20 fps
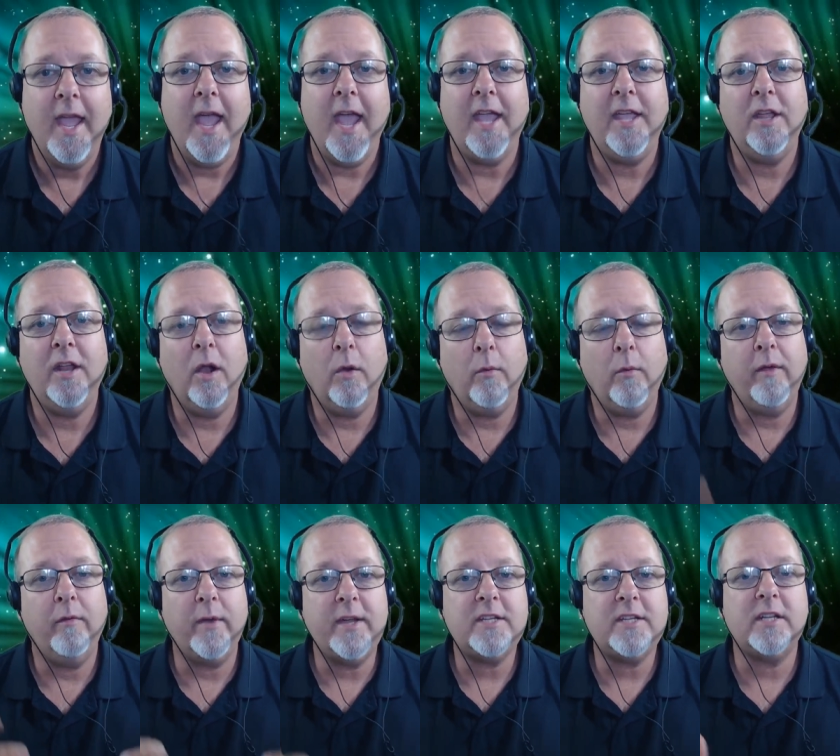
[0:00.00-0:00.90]
Hey, you know, we
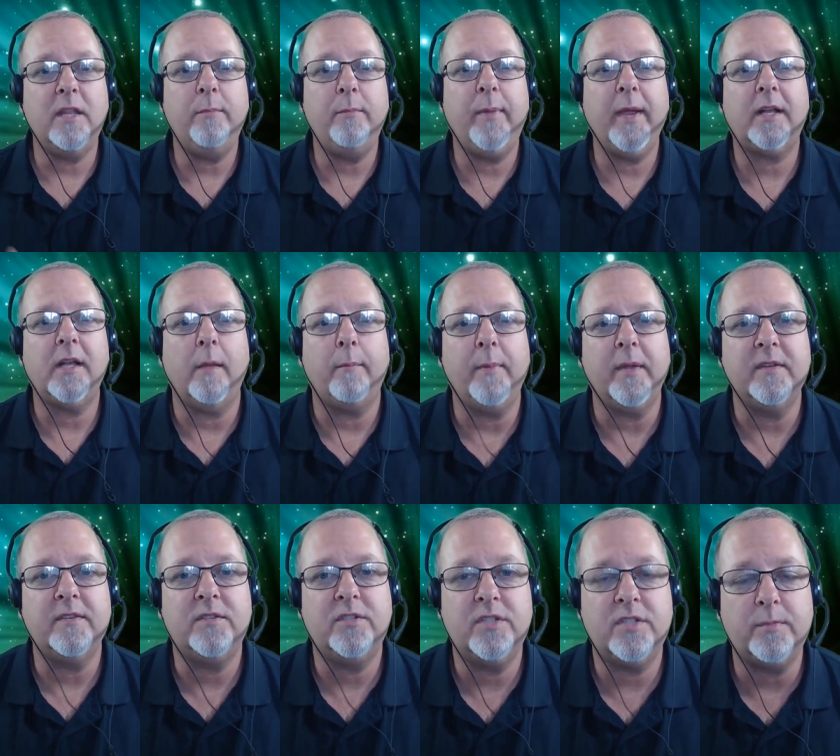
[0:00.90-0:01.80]
recently picked up
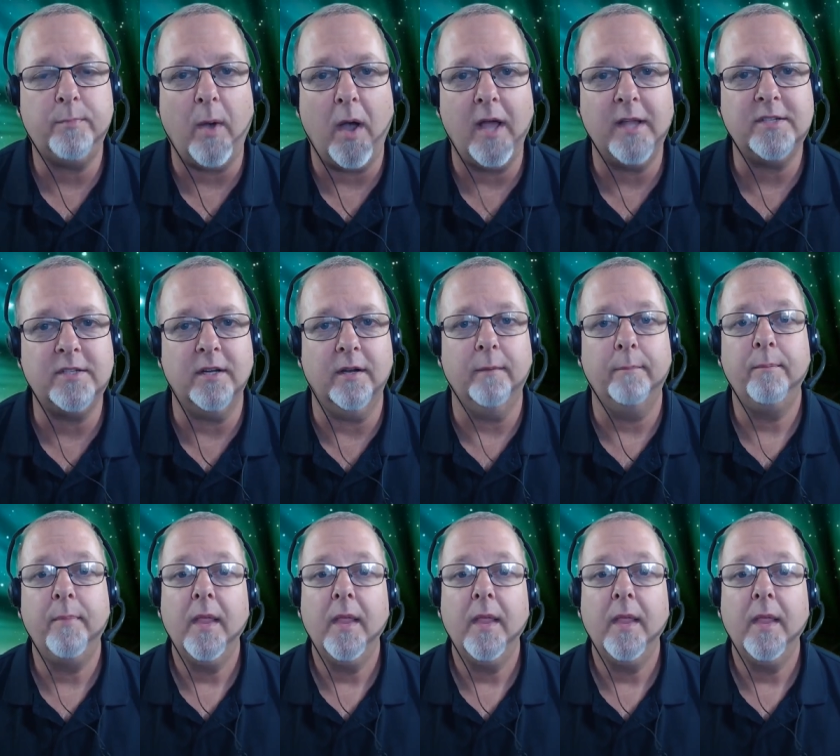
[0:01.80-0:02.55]
a sponsor.